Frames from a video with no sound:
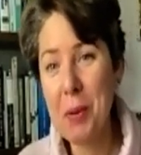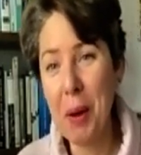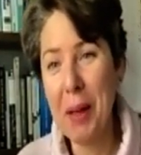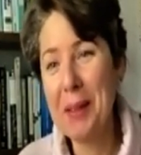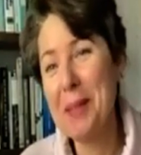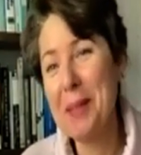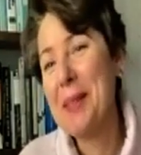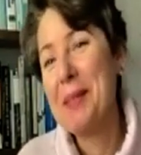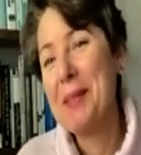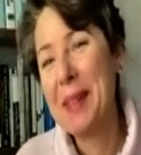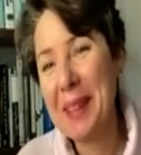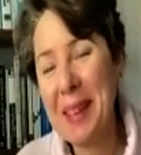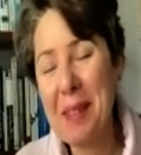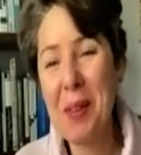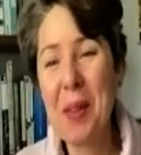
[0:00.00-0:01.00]
This one,
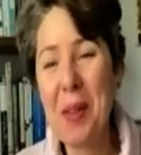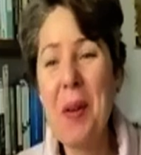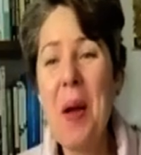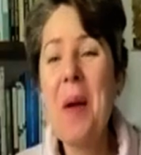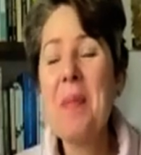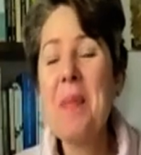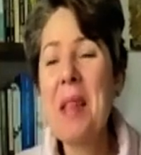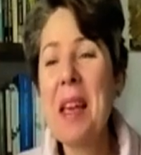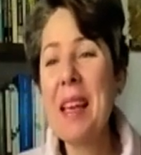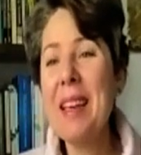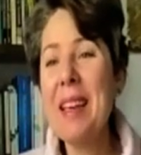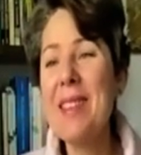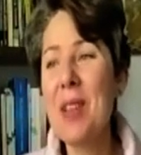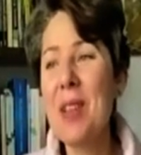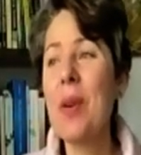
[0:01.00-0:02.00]
I mean, come on,
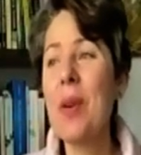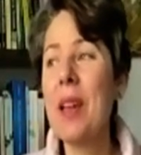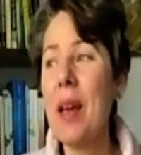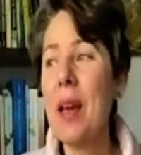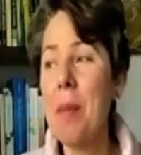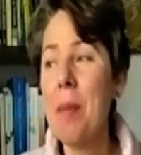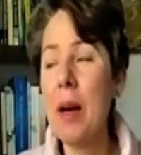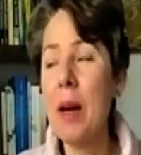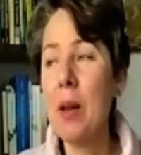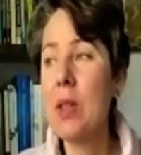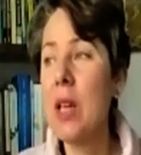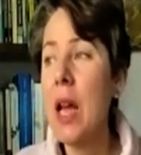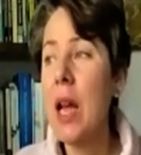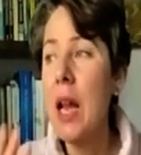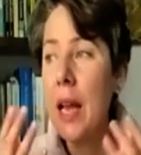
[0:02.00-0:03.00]
he's talking
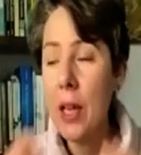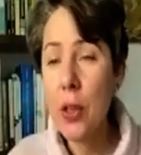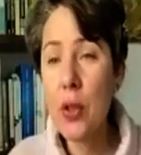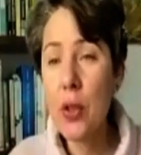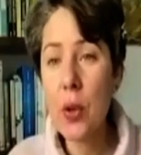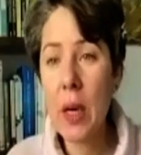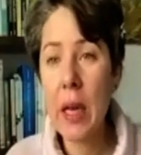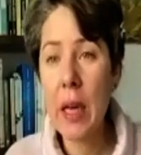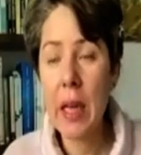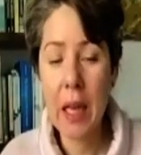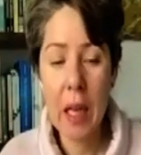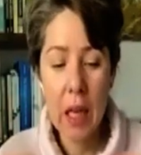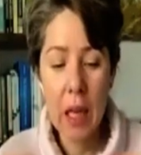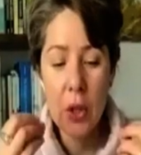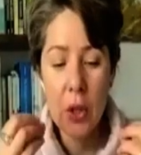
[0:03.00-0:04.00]
about
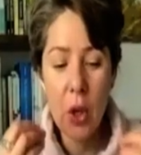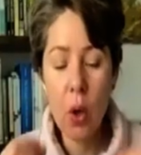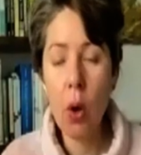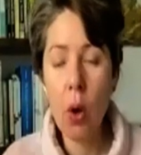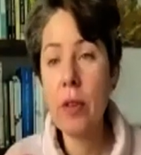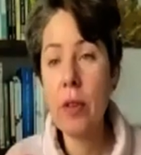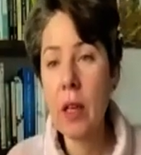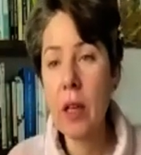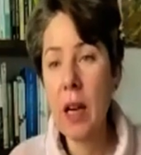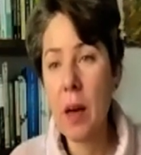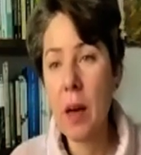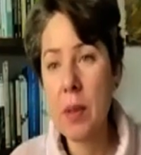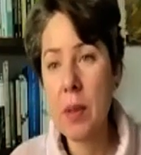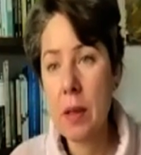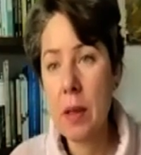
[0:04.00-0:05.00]
literally the coffee
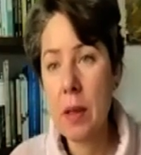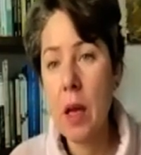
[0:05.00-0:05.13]
cups,